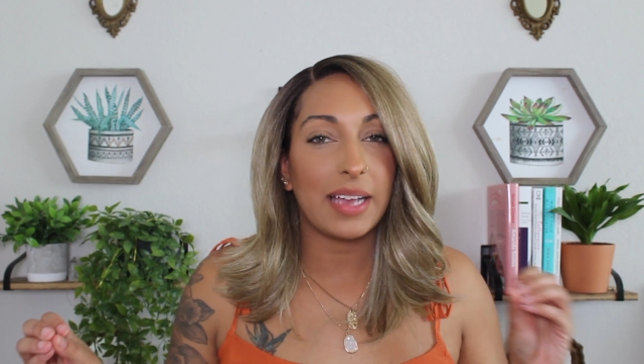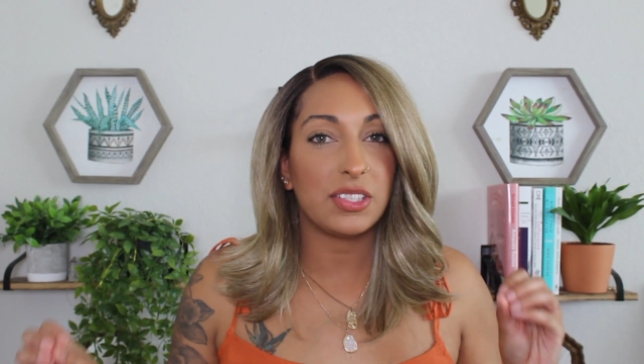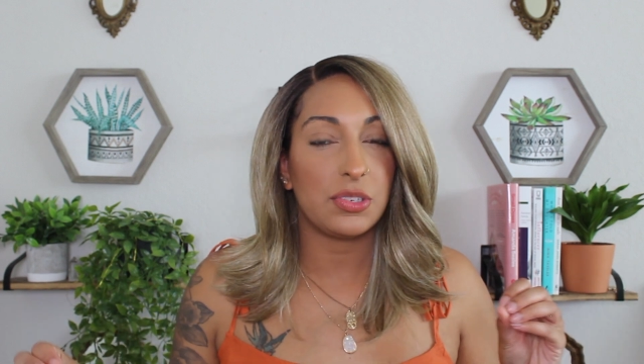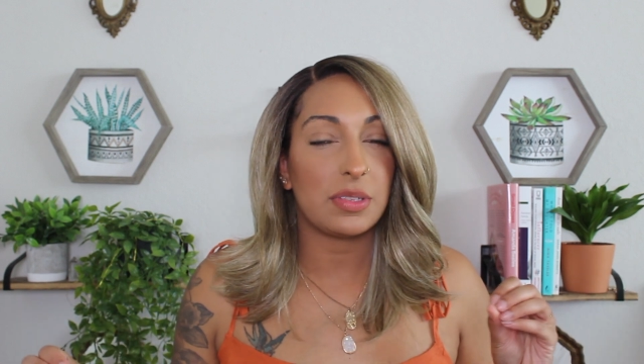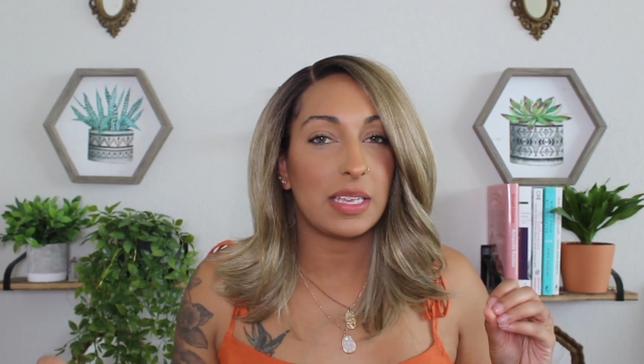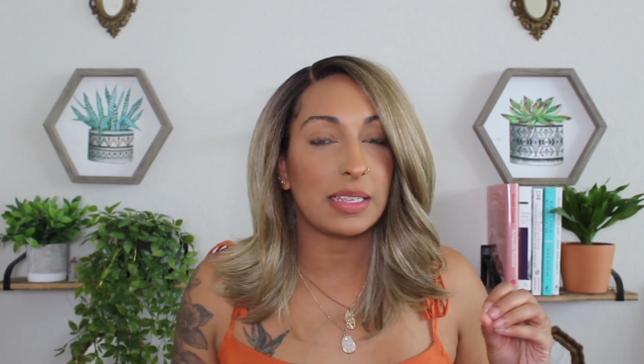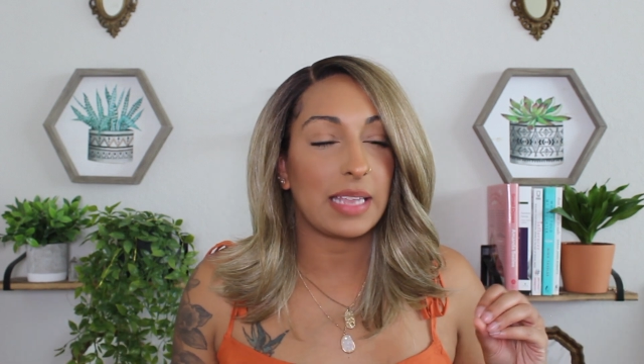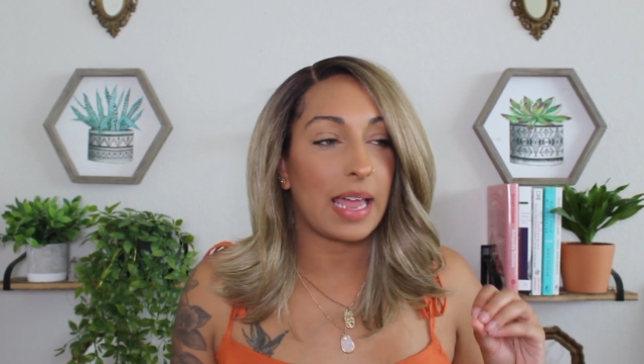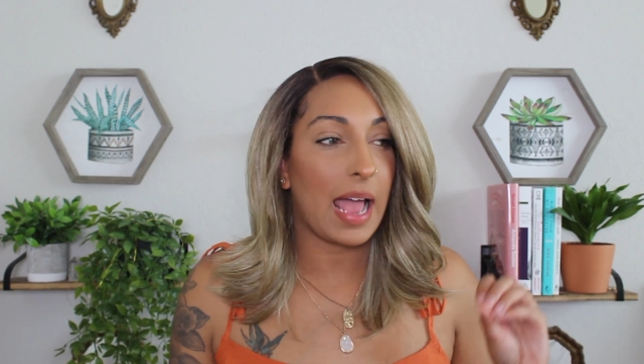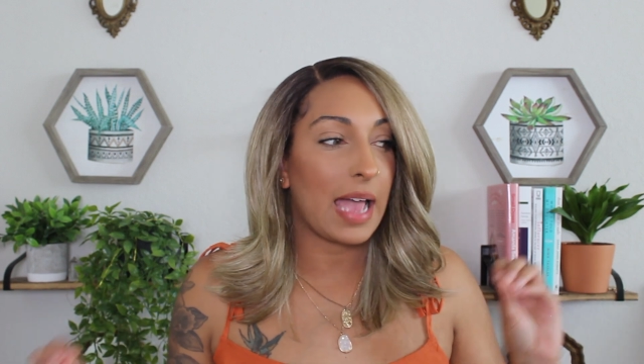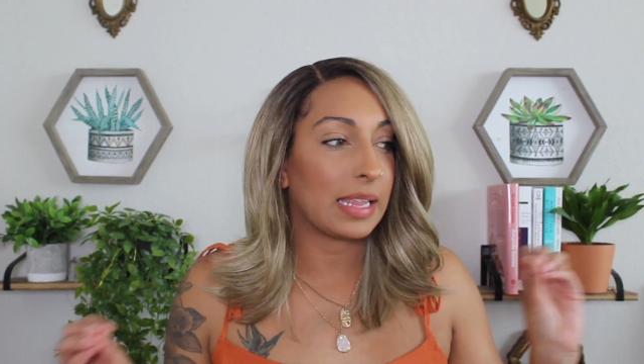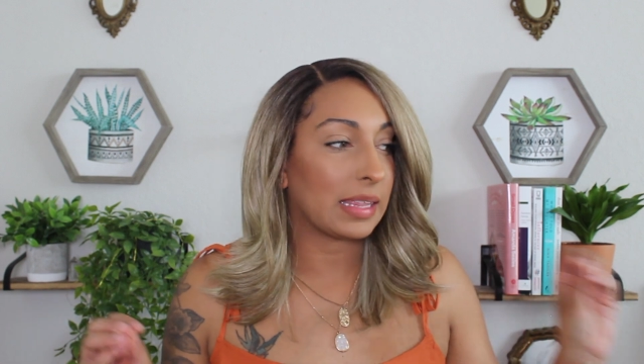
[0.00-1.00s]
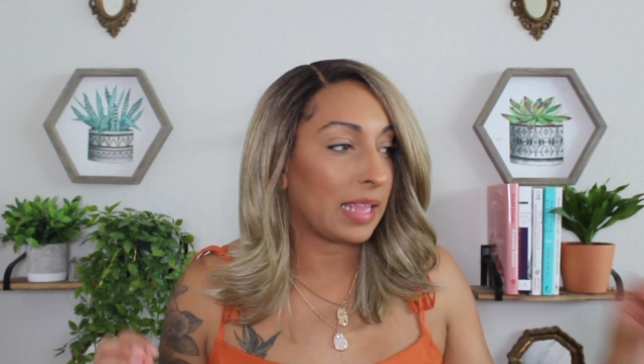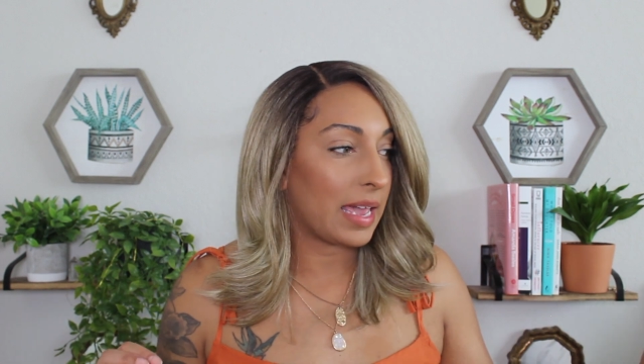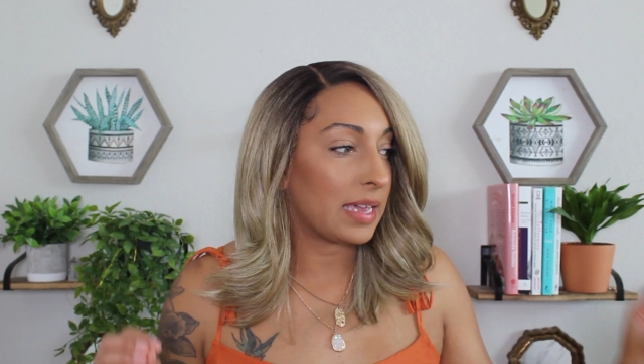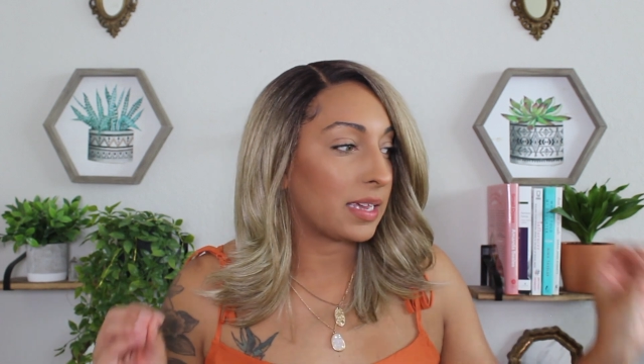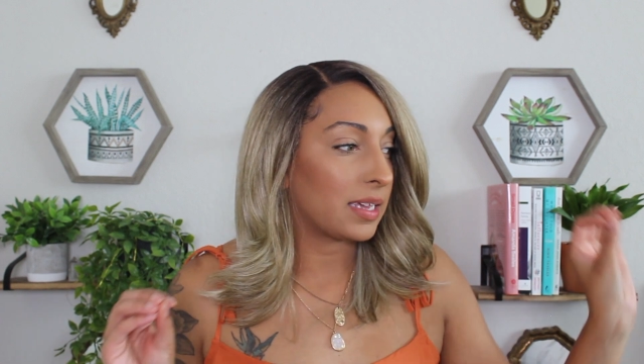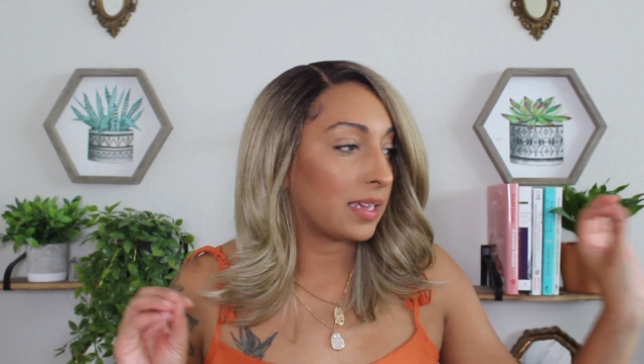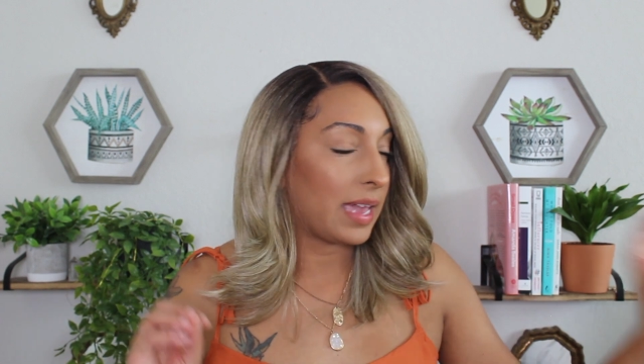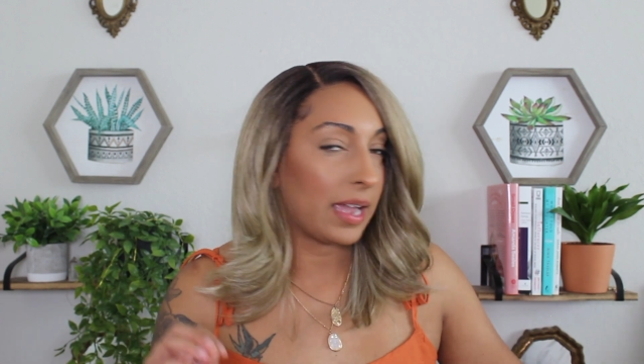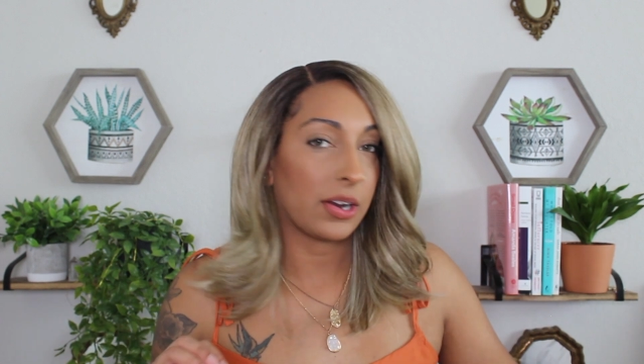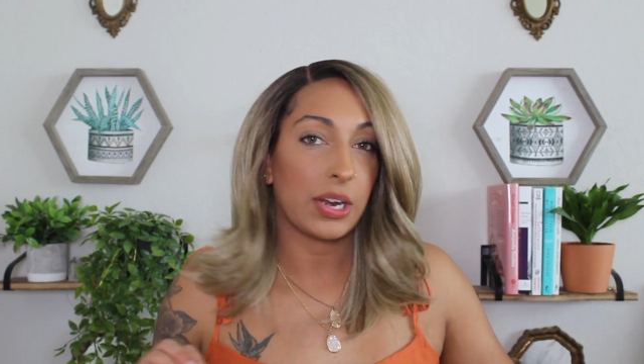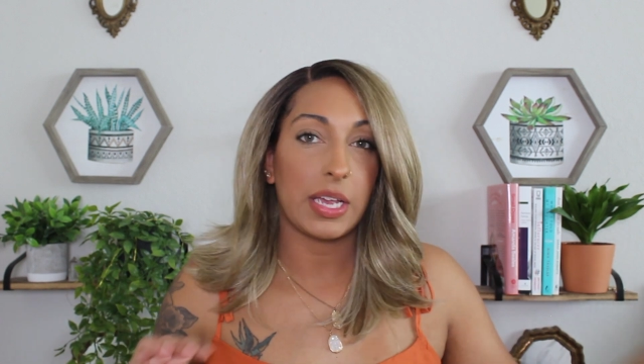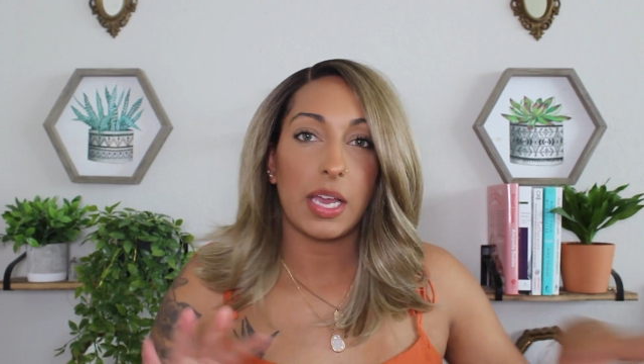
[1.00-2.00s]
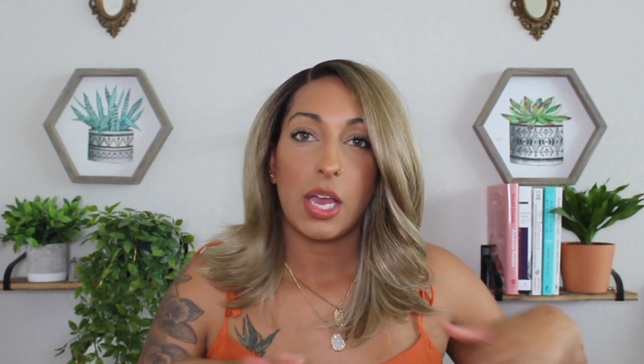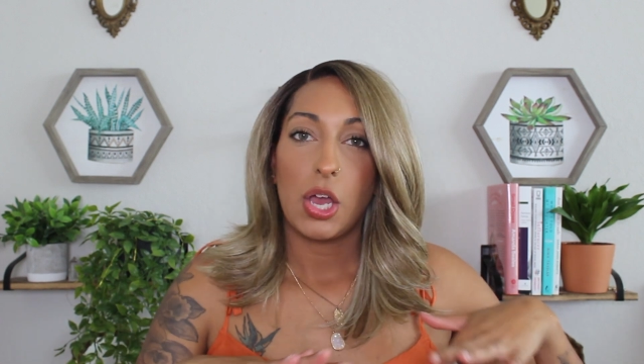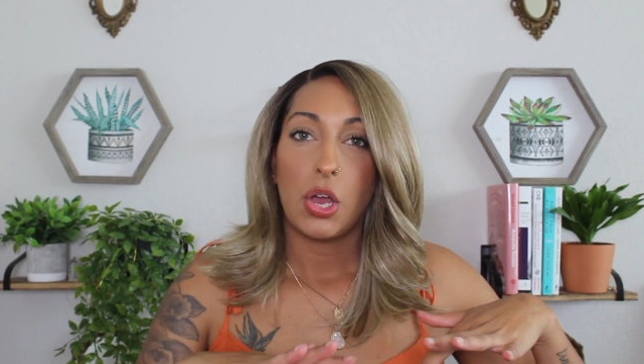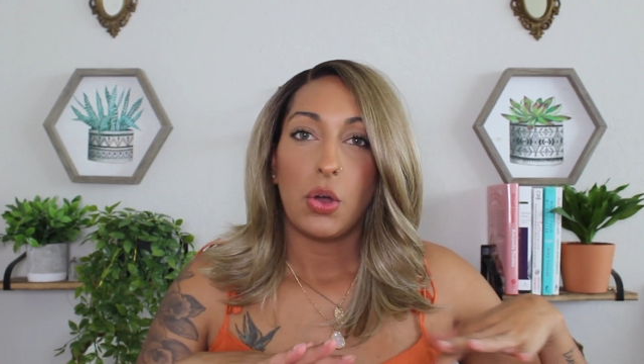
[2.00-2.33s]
I do think that I like CARI